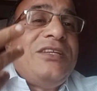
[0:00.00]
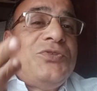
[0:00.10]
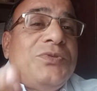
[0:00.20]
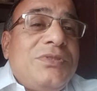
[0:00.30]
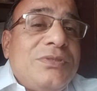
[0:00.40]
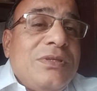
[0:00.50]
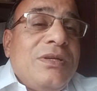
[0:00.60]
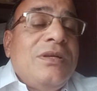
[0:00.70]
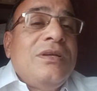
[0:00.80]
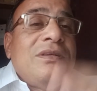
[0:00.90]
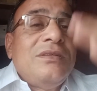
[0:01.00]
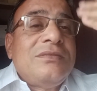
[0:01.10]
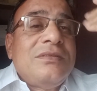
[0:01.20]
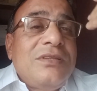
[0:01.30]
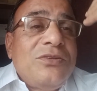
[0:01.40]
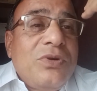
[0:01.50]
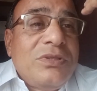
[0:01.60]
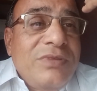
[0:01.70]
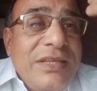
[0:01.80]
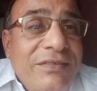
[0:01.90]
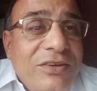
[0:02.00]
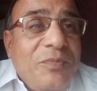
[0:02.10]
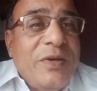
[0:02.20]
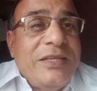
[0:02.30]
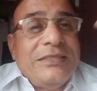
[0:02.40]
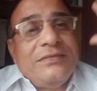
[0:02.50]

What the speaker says: shoes, so the doors will never open.